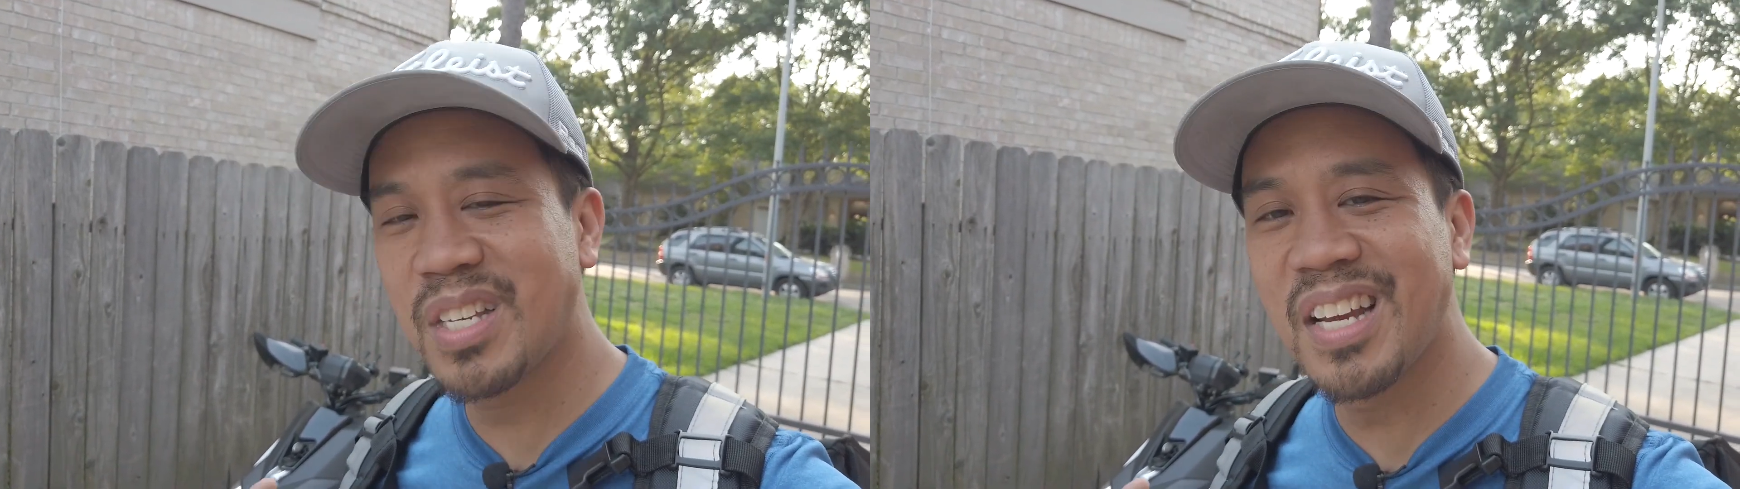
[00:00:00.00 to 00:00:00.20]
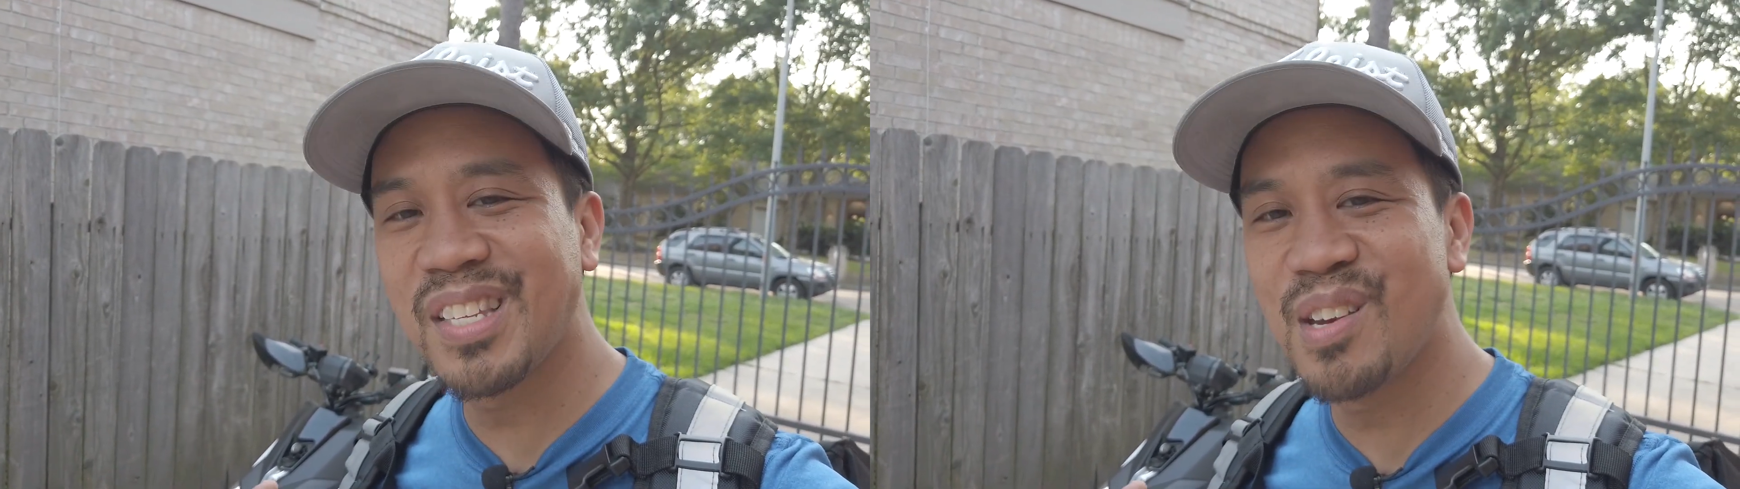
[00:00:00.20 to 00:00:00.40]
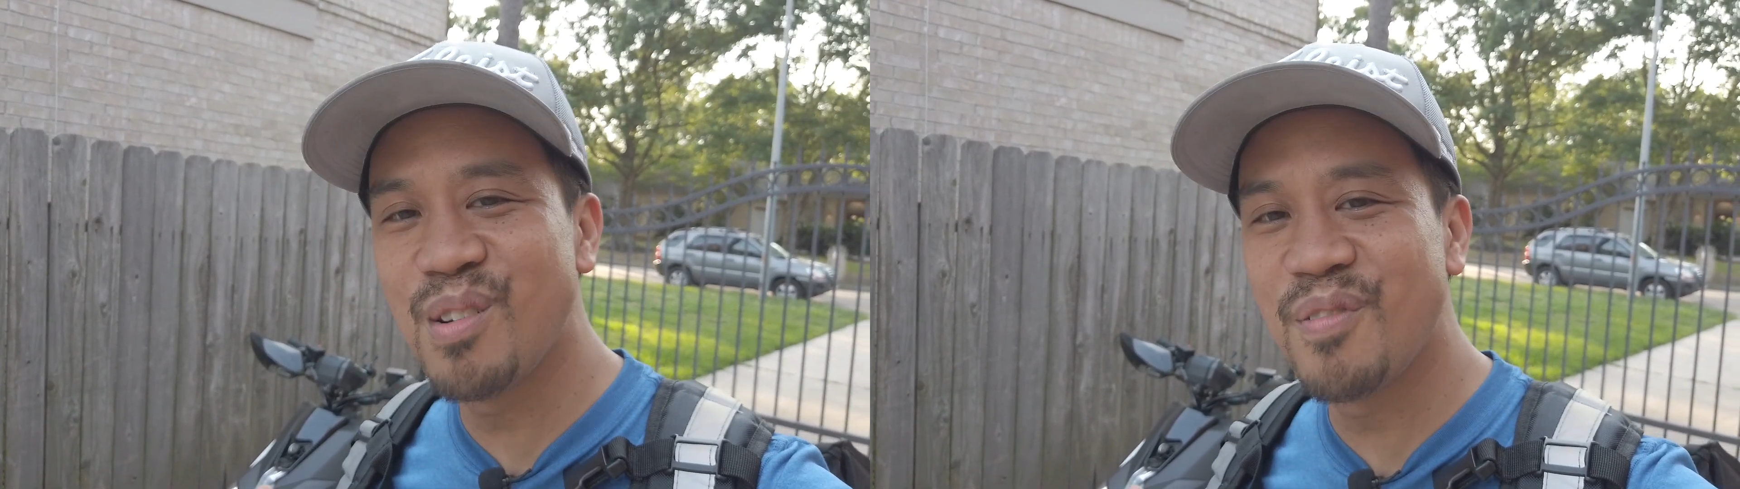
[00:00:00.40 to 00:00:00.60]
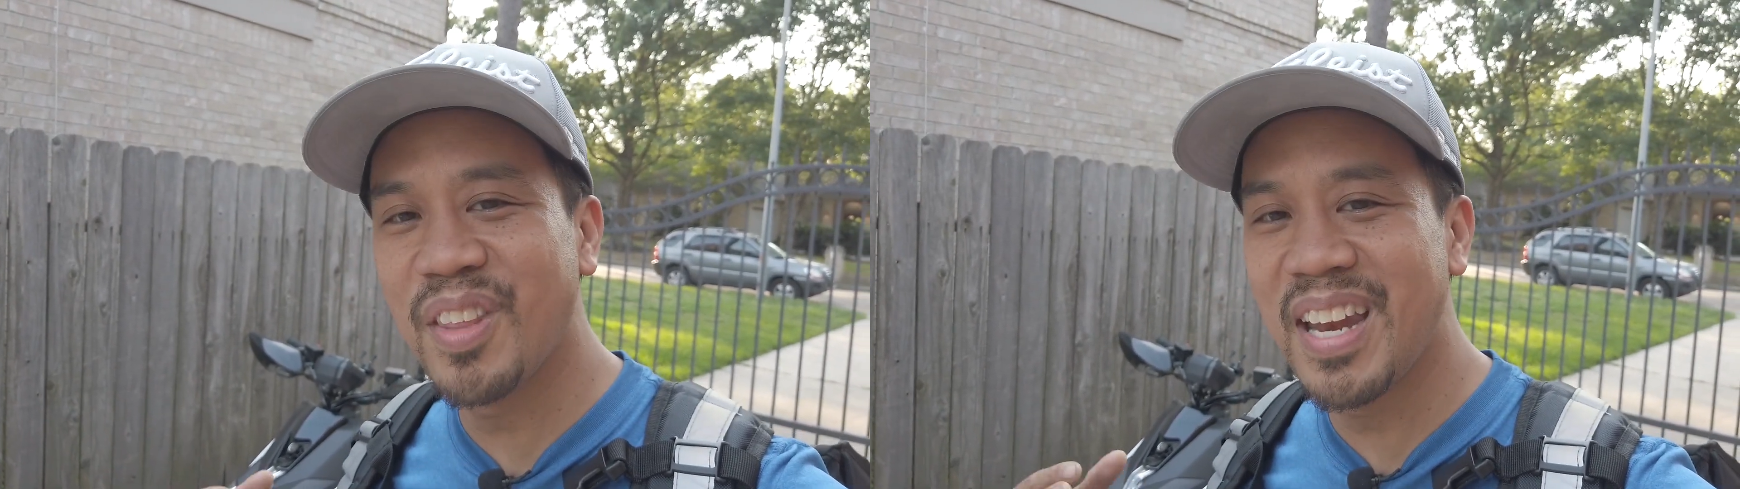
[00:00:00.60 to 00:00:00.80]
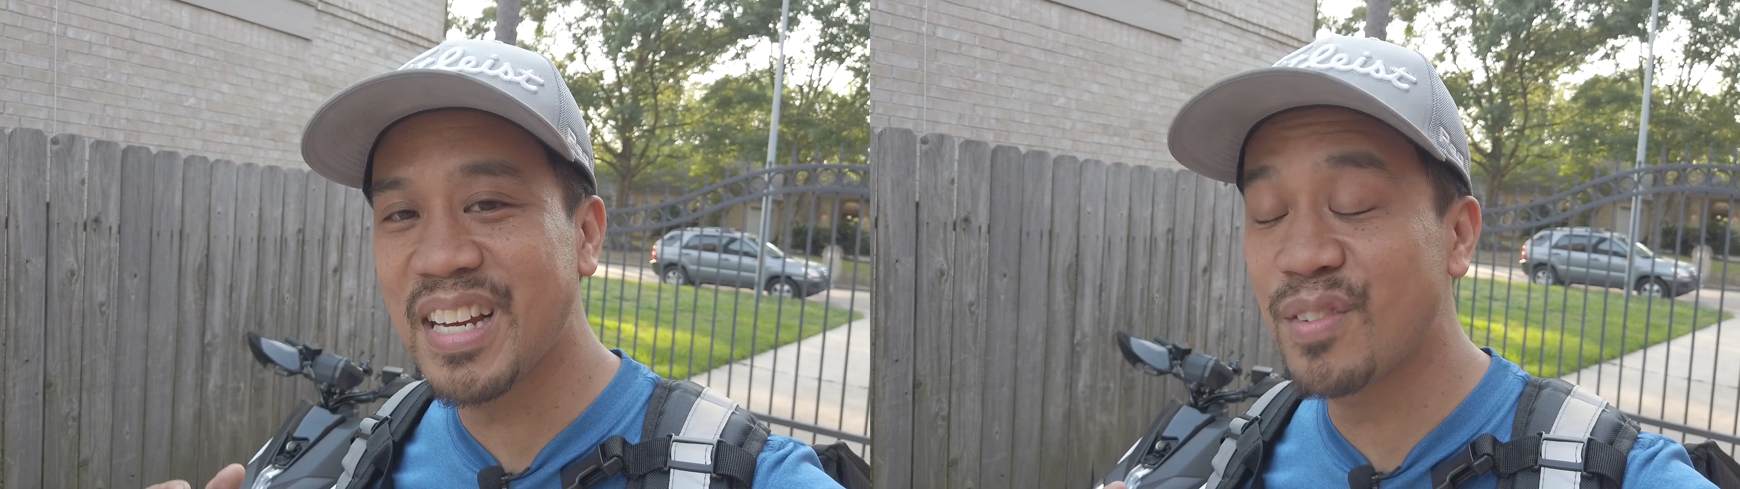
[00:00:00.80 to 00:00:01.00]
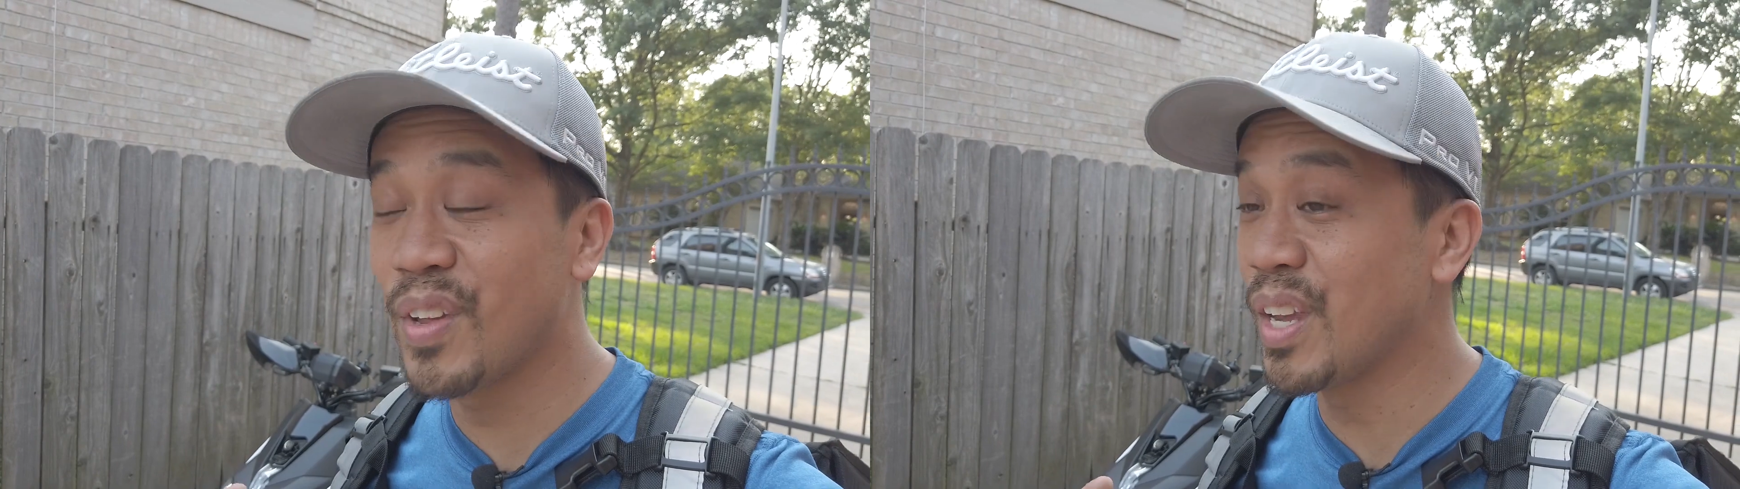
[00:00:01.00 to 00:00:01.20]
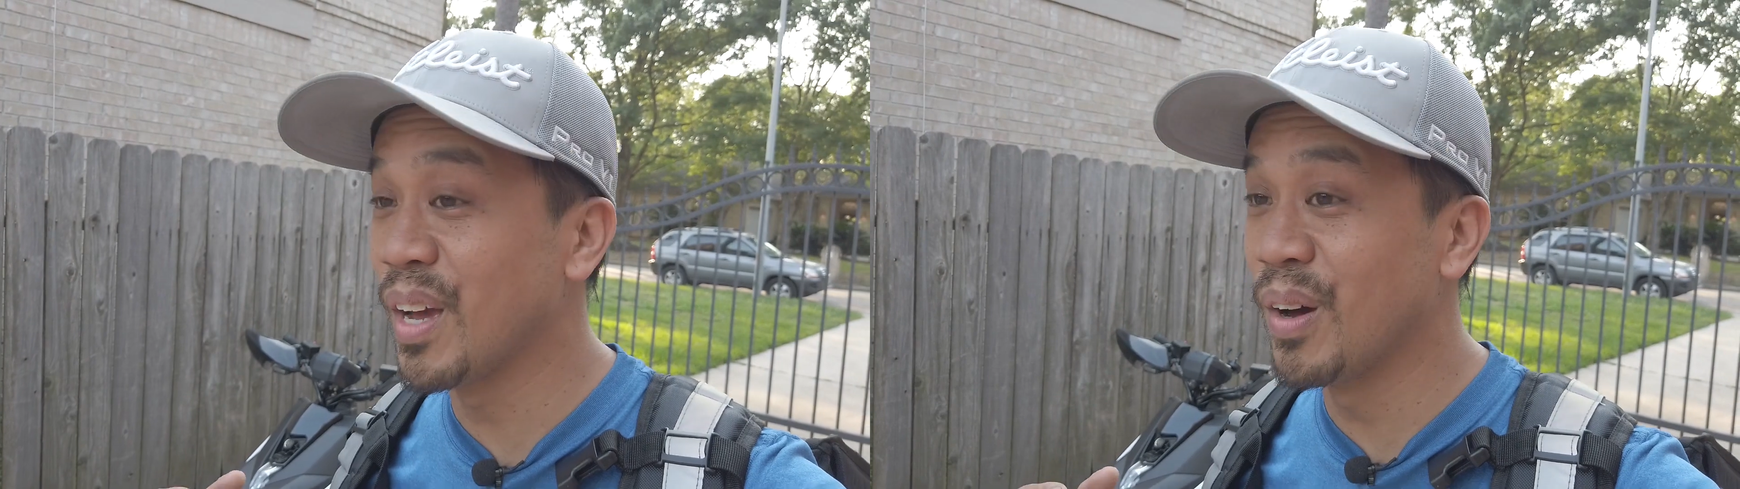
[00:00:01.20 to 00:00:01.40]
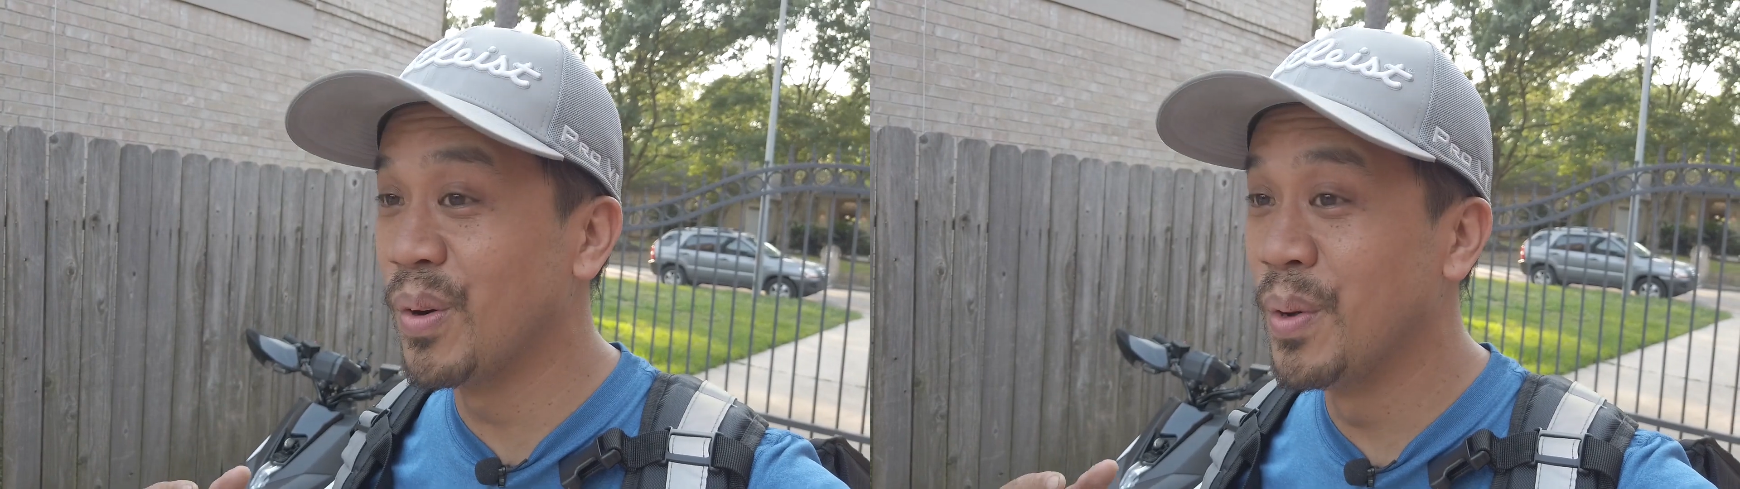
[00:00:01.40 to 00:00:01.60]
stay tuned for the next
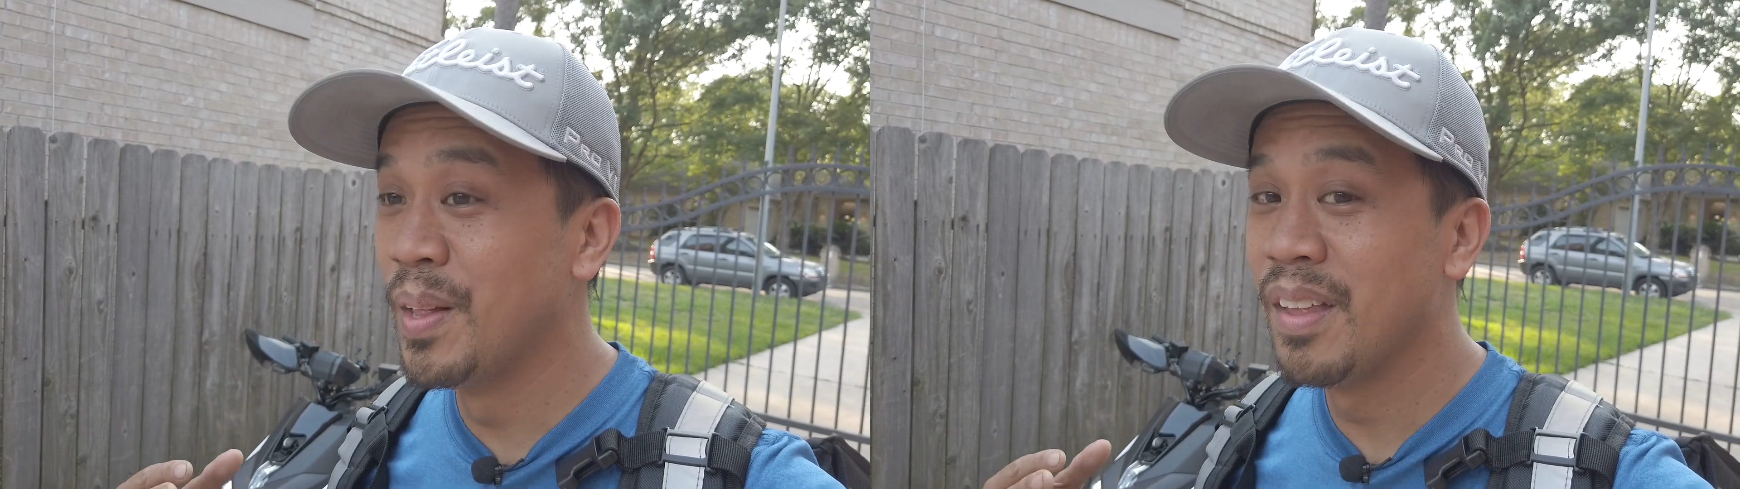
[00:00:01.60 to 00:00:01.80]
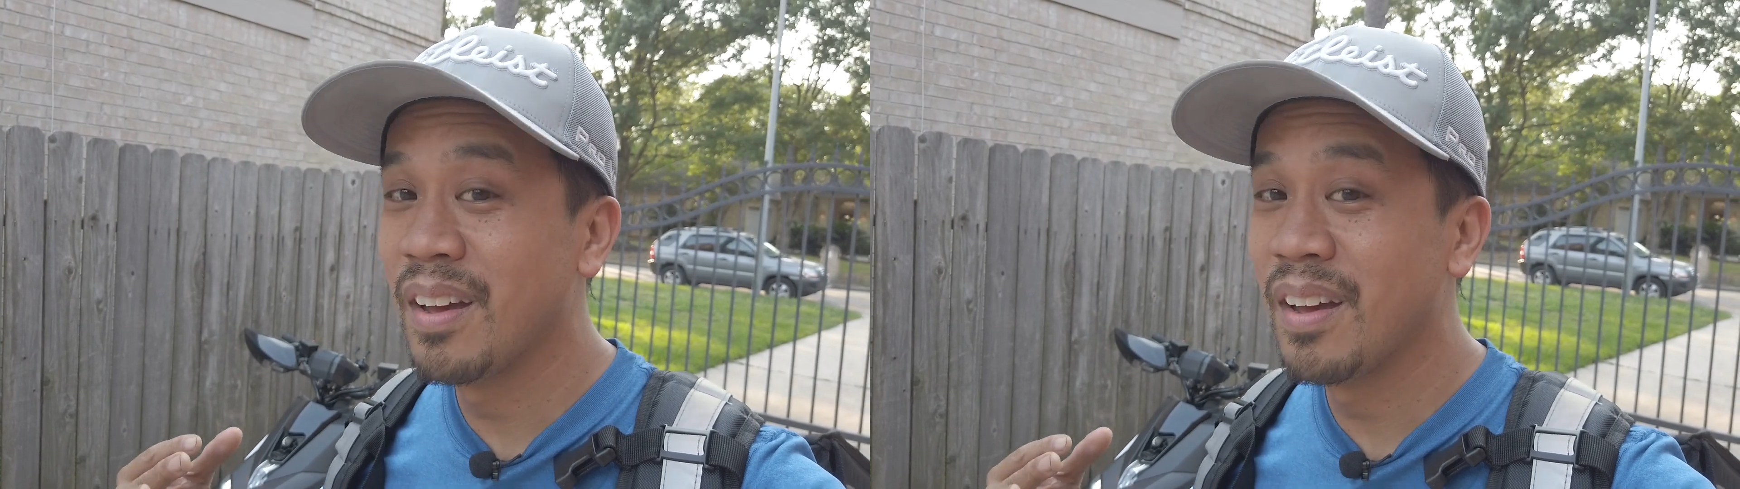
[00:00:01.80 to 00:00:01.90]
video